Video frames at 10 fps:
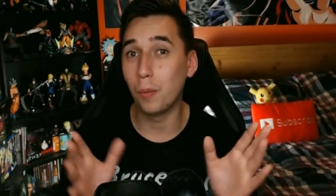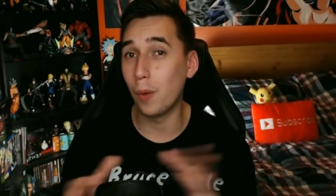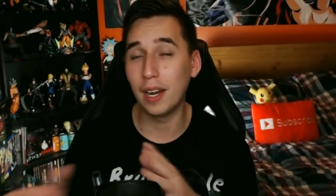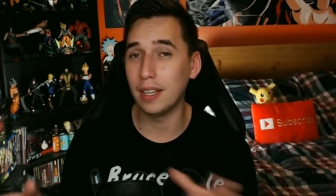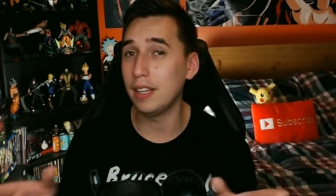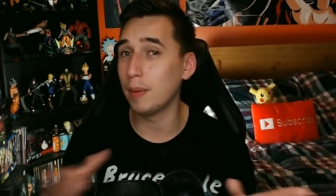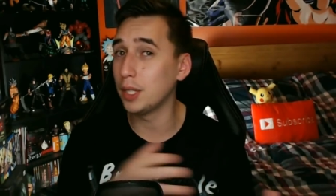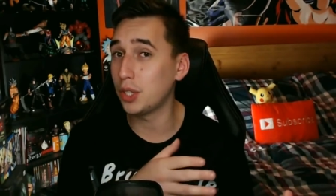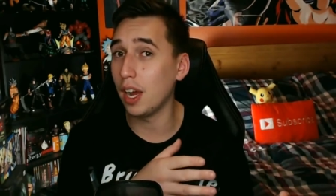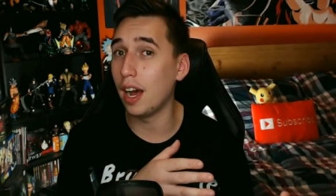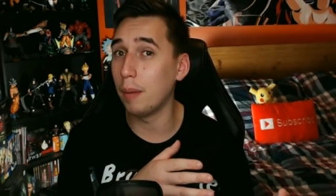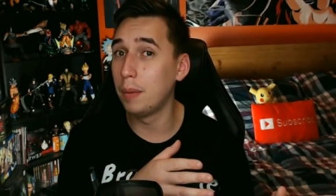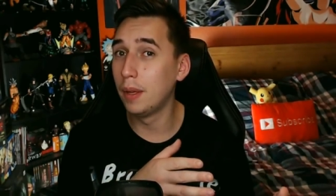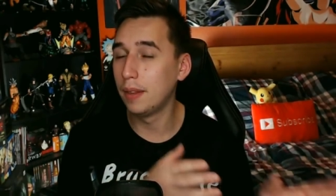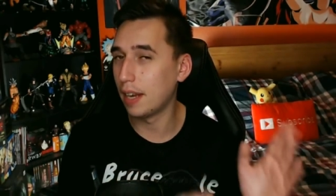When I leave my
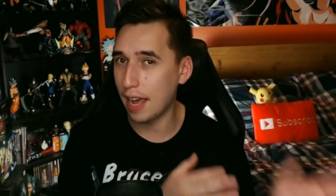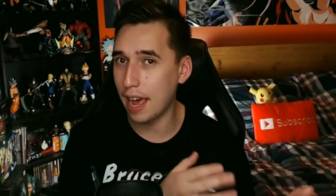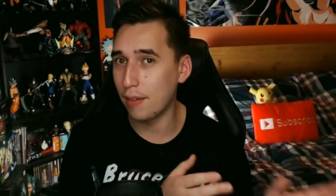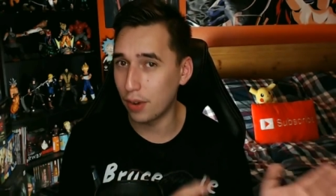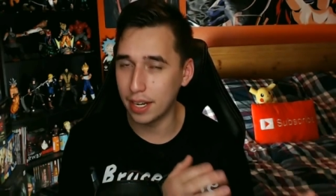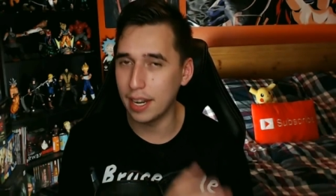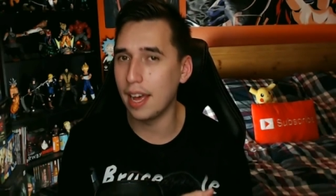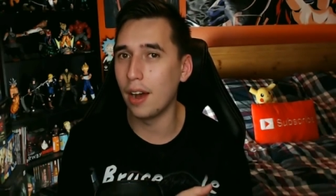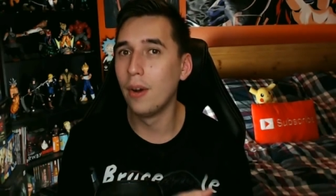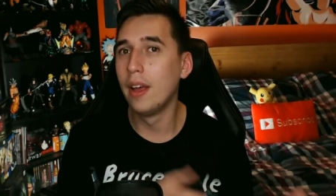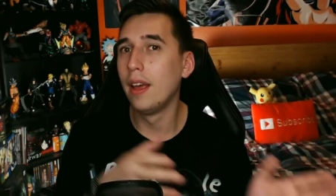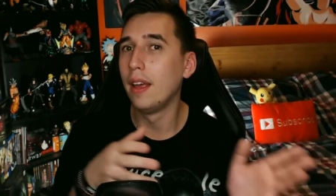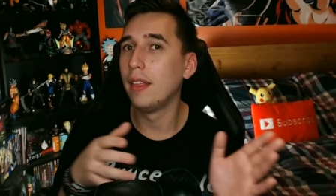job that I have right now,